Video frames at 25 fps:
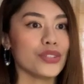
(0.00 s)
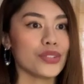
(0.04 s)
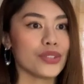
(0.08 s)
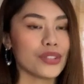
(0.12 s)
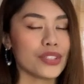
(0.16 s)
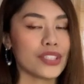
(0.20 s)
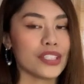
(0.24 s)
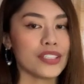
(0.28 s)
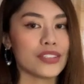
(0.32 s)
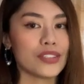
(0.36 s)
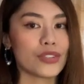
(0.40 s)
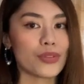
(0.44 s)
You
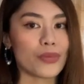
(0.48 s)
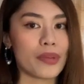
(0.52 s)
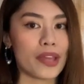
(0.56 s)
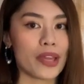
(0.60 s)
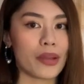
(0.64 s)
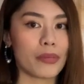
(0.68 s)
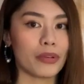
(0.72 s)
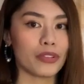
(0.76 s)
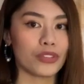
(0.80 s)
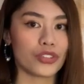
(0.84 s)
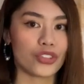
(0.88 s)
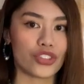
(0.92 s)
need to be
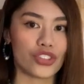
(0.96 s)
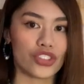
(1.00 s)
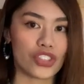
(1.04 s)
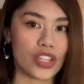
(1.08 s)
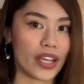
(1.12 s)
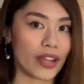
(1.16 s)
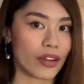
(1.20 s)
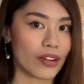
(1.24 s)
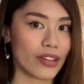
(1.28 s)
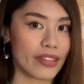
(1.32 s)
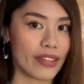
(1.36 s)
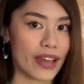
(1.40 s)
able to
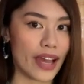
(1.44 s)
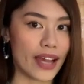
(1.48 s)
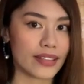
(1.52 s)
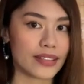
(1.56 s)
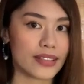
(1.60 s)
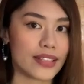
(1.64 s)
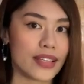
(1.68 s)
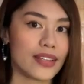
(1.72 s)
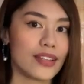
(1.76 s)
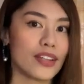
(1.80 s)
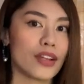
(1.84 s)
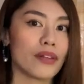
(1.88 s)
check on that.
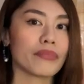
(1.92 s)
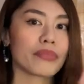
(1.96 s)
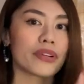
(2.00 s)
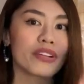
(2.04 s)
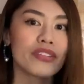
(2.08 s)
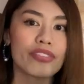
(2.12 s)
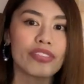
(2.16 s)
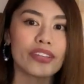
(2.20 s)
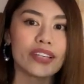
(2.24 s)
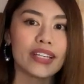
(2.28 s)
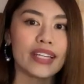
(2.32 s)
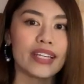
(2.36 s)
And number
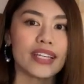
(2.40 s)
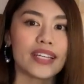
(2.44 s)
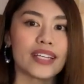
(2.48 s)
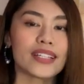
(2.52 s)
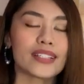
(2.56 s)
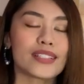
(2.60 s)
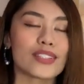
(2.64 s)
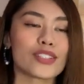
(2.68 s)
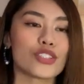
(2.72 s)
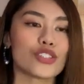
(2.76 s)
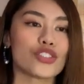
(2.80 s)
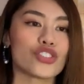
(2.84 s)
3
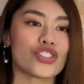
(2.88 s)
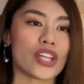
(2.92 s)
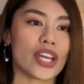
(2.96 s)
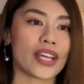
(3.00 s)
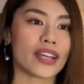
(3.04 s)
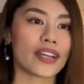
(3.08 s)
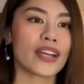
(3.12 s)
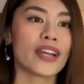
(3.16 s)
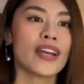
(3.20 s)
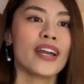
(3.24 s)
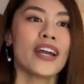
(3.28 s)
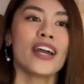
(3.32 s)
is to
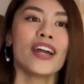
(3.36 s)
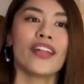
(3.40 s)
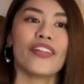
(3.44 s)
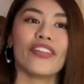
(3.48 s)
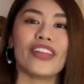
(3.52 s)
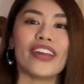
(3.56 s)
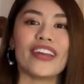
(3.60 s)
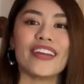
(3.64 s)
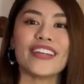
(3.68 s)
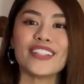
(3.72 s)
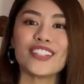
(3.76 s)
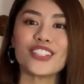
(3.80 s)
check
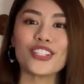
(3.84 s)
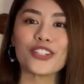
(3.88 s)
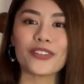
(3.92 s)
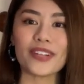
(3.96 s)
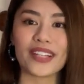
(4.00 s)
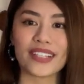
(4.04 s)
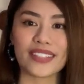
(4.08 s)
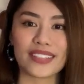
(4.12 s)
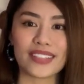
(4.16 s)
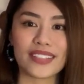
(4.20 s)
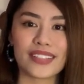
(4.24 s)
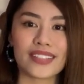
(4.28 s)
the
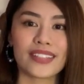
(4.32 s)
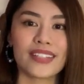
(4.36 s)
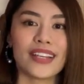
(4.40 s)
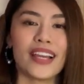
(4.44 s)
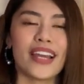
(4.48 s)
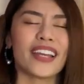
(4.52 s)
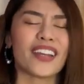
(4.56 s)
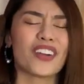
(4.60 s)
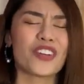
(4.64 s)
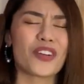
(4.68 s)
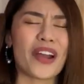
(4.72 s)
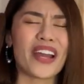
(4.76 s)
interest.
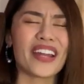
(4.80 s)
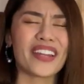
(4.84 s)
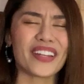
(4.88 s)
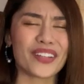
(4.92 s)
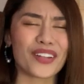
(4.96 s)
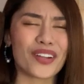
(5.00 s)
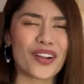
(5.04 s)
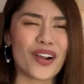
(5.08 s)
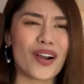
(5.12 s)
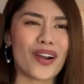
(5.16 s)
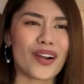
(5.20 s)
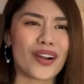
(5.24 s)

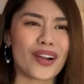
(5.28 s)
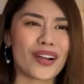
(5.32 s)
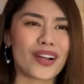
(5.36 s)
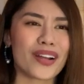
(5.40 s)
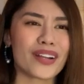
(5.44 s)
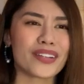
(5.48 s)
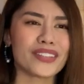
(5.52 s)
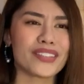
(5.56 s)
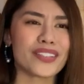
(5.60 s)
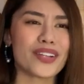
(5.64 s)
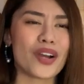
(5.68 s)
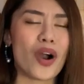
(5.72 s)
Credit
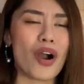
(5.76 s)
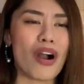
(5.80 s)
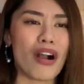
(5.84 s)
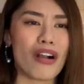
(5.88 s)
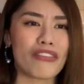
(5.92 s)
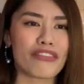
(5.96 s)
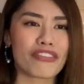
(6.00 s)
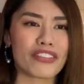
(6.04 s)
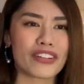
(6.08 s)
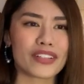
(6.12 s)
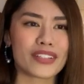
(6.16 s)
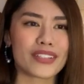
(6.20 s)
card
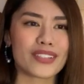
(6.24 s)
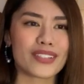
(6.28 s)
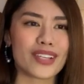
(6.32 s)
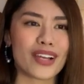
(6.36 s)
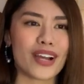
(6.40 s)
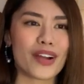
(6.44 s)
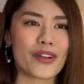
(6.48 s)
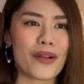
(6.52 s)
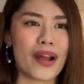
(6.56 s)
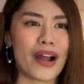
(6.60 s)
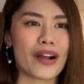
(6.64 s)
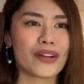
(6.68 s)
offers
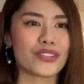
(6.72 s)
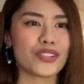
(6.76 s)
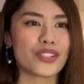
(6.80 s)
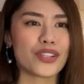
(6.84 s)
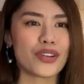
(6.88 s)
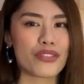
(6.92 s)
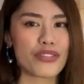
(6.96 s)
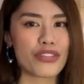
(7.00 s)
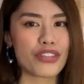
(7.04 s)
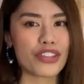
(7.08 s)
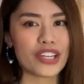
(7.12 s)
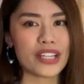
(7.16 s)
around
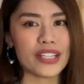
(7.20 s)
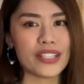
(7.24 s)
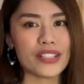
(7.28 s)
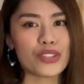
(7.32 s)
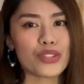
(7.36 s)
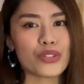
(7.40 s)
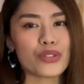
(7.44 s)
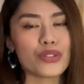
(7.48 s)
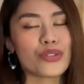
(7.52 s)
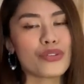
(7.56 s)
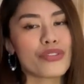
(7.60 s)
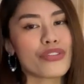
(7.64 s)
3
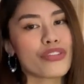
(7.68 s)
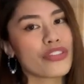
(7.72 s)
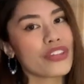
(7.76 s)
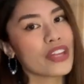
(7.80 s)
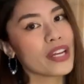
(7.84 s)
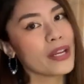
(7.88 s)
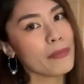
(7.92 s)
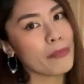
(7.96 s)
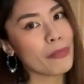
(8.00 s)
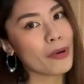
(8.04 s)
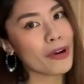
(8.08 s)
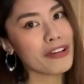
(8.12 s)
to
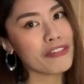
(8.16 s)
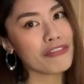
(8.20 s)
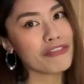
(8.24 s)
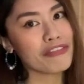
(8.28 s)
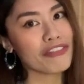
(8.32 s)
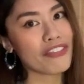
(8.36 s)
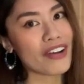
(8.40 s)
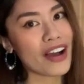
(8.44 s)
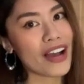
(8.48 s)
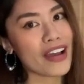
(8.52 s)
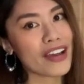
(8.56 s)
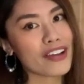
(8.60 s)
3.5%
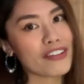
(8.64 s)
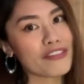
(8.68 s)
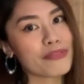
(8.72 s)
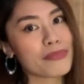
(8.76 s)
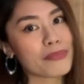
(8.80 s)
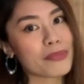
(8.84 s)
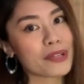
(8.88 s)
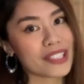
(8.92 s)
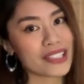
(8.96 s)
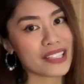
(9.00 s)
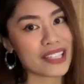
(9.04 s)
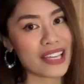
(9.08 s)

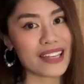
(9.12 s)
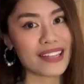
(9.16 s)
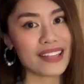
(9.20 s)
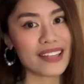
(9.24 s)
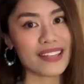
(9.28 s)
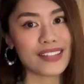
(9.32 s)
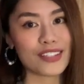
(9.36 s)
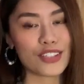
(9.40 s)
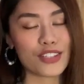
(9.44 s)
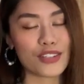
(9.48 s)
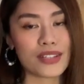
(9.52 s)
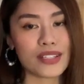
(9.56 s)

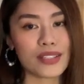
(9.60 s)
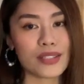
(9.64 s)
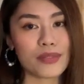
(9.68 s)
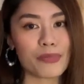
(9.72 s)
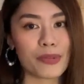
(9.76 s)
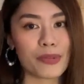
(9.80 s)
interest